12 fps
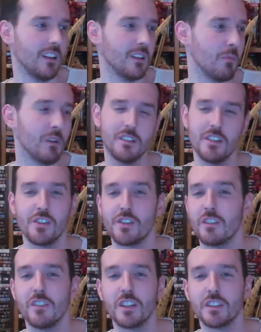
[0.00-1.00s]
the PlayStation
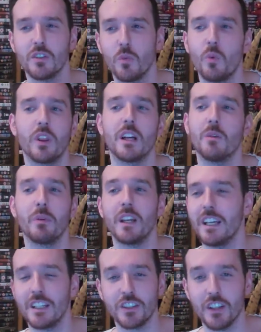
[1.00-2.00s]
two version, without being
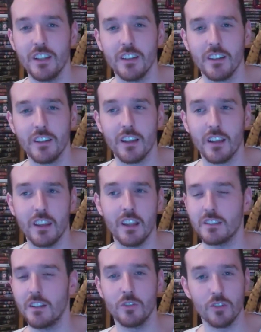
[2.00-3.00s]
H D.
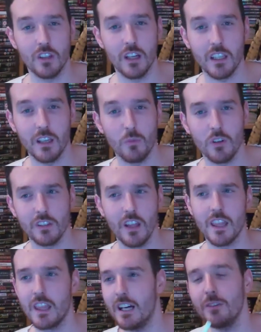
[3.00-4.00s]
That's how good that game was.
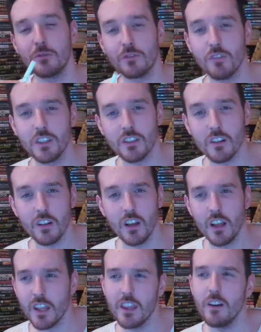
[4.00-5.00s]
That was original.
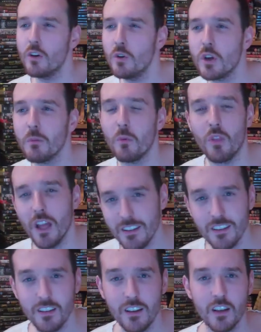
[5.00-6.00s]
That, who came up with
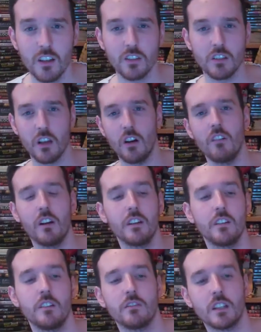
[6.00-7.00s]
that? Just like,
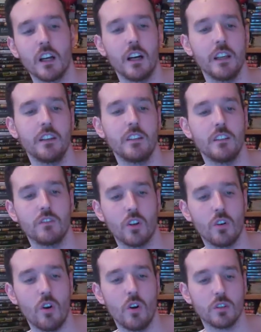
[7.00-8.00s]
alright, you're a guy, you got
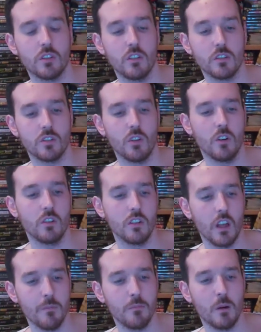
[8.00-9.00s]
a horse, you got a sword,
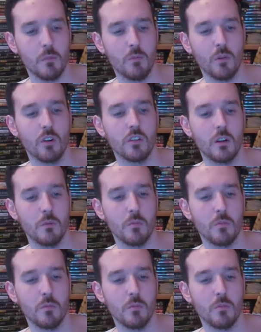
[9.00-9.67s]
yeah, I'm on board, I'm on